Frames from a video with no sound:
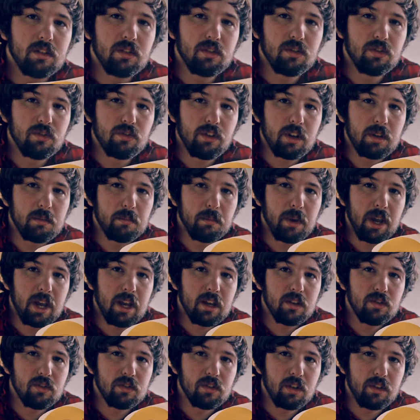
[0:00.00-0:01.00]
straight
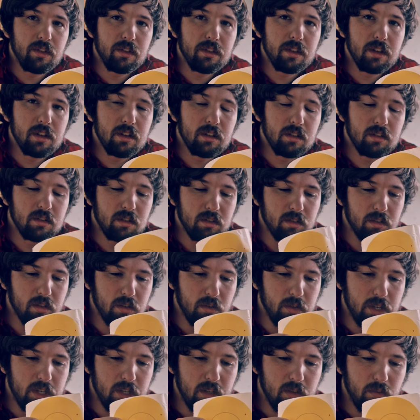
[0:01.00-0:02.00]
patterns on things.
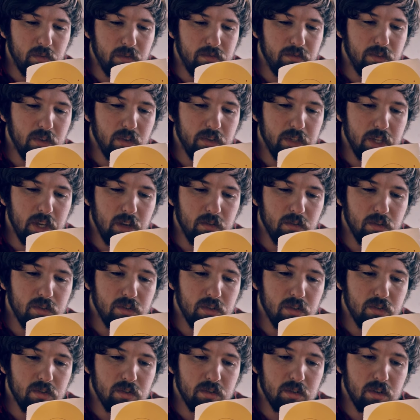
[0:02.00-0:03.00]
So here we've got the
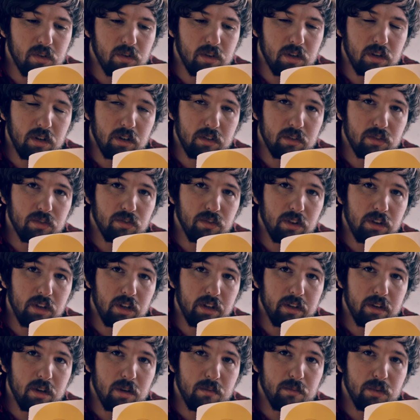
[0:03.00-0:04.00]
arrows that just go in a nice straight
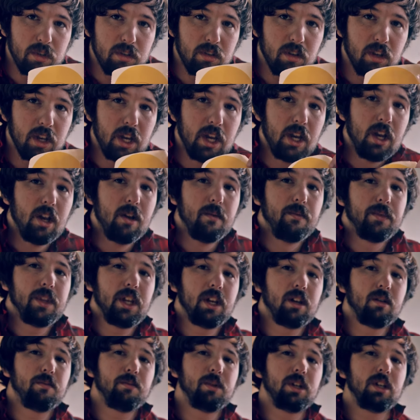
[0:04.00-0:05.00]
line upwards.
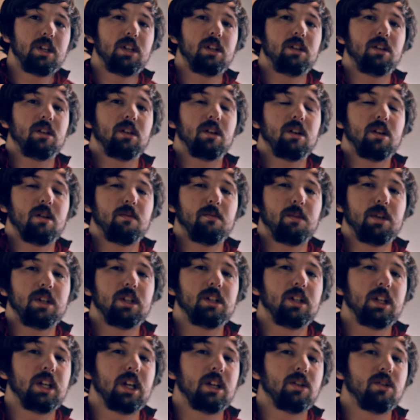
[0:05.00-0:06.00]
That can be an
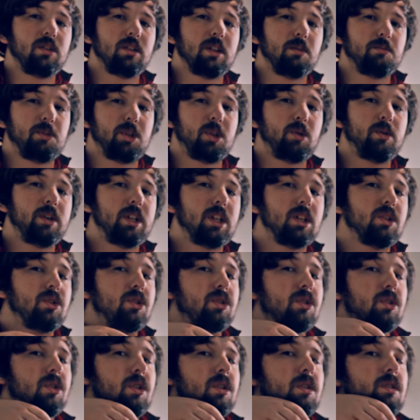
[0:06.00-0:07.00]
indication that between each
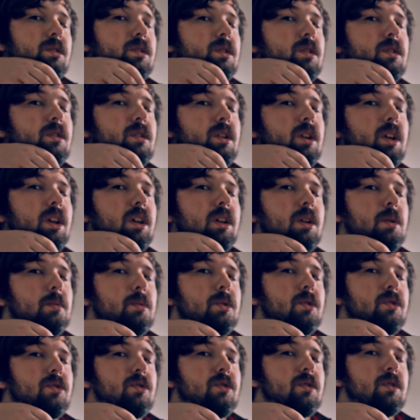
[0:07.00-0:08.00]
shot, your anchor
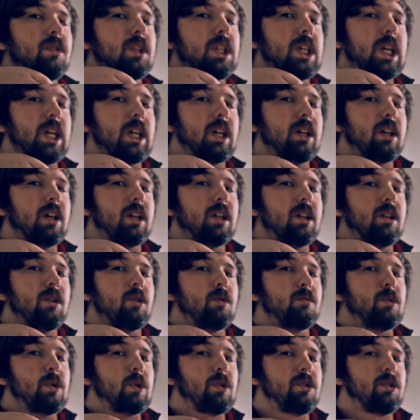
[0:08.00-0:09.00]
point's just getting a
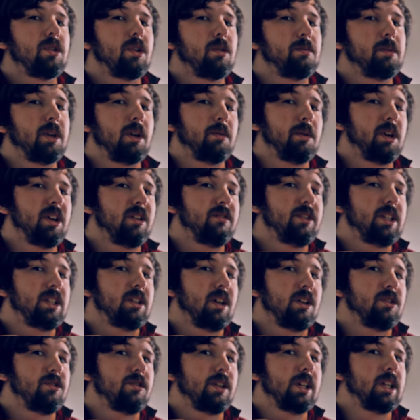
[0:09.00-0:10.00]
little more sloppy. I'm kind of
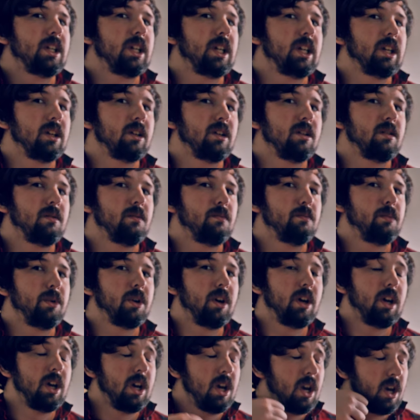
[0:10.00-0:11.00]
exaggerating here,
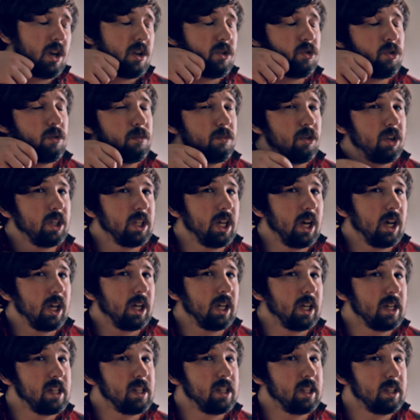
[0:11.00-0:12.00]
but as you bring that
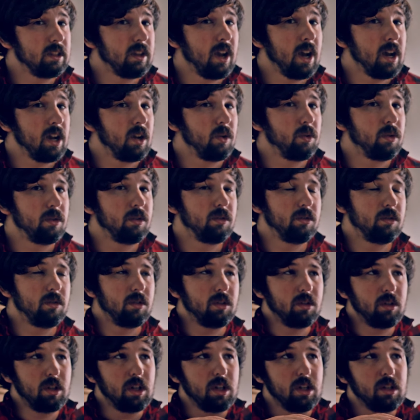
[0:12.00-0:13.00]
hand down,
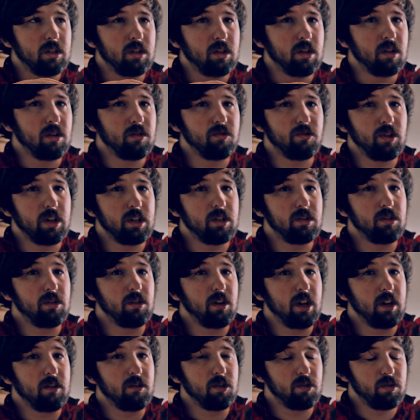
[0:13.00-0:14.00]
it's going to raise
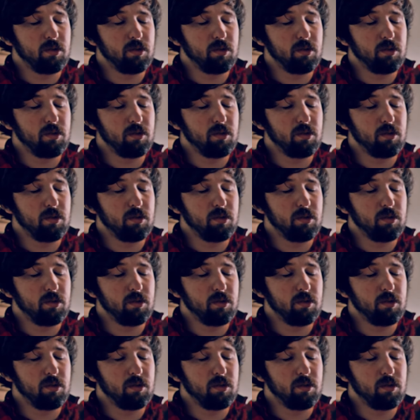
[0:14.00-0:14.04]
your